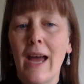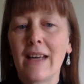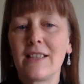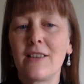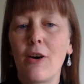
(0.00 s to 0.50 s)

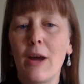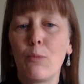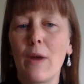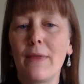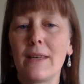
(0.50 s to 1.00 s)
at a time
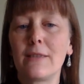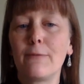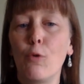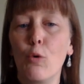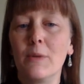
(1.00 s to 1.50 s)
when this
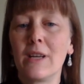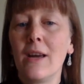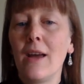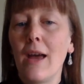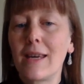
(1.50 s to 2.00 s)
formed
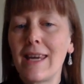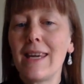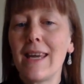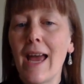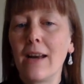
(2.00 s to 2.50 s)
a
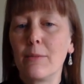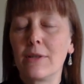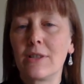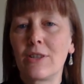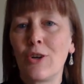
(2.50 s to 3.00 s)
key
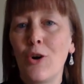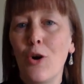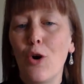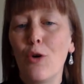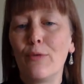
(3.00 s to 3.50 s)
element
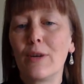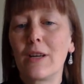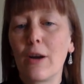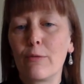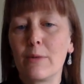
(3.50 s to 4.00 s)
of
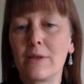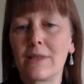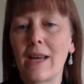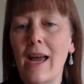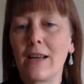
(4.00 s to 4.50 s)

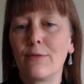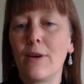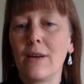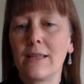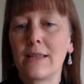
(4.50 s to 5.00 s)
government
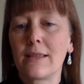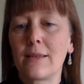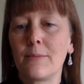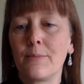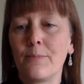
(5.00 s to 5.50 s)
advice.